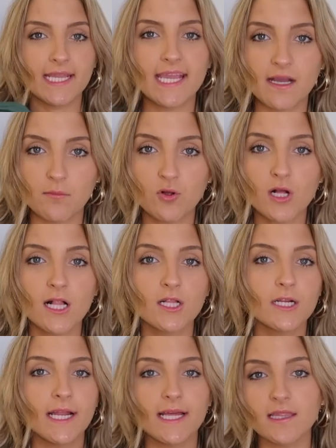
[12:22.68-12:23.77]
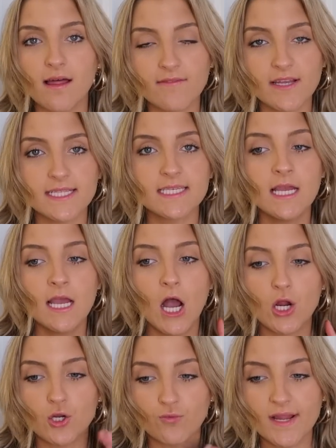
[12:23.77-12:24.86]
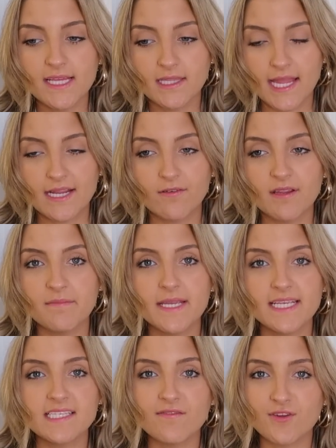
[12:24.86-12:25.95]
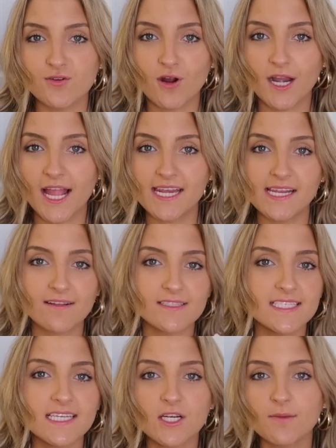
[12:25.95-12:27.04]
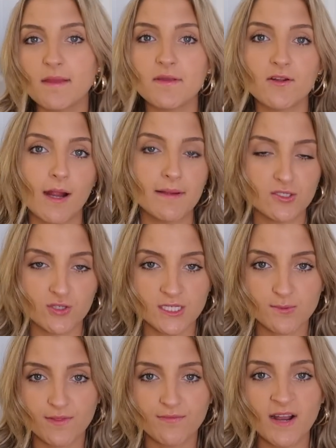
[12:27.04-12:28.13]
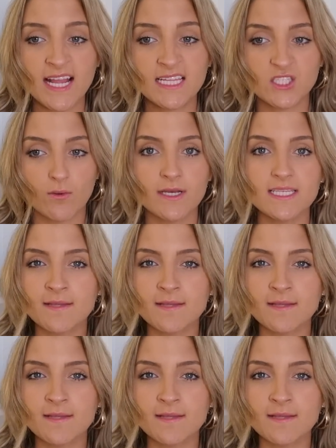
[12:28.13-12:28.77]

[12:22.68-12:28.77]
a camel color and I love it. A great layering piece if you are headed out to dinner, maybe grabbing drinks with friends, going to